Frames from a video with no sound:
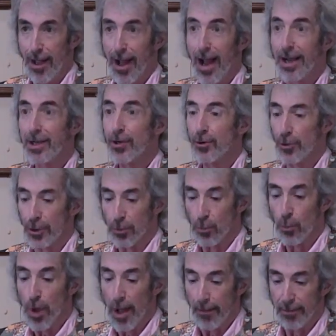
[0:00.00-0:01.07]
I nearly
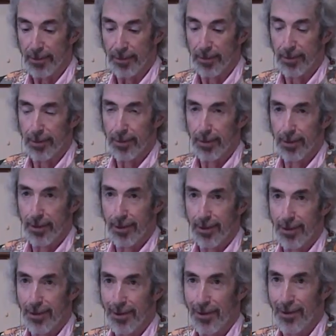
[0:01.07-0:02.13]
wept
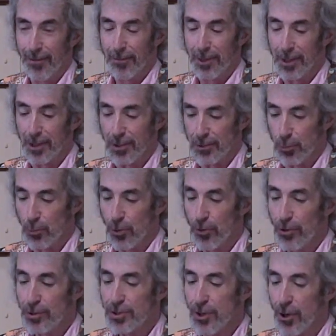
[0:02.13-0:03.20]
because
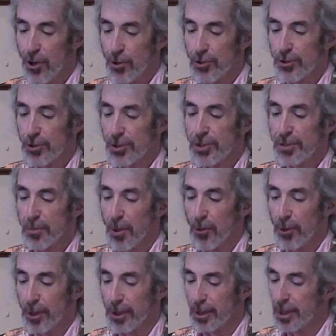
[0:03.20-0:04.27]
words harshly
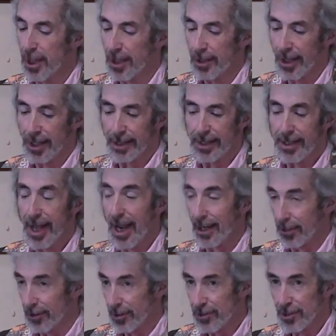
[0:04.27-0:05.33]
spoken cut like
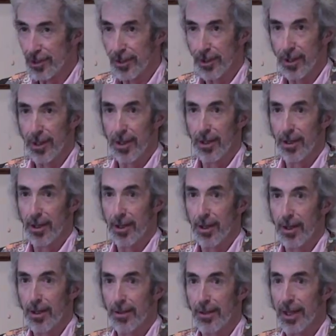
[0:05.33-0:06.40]
daggers.
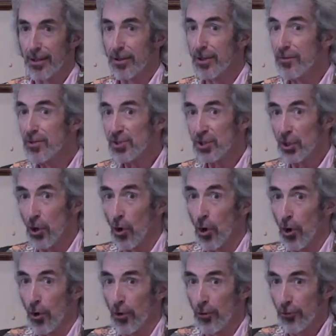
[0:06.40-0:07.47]
They leave
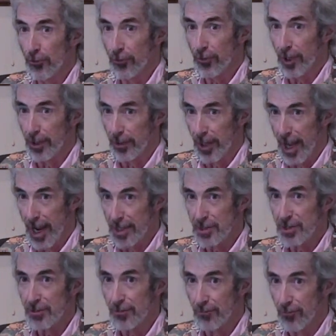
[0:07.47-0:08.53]
scars that
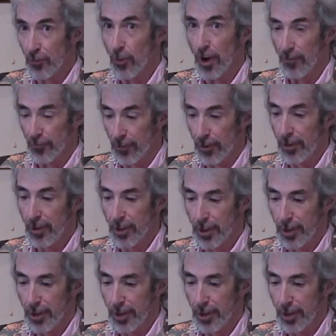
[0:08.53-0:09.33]
last forever.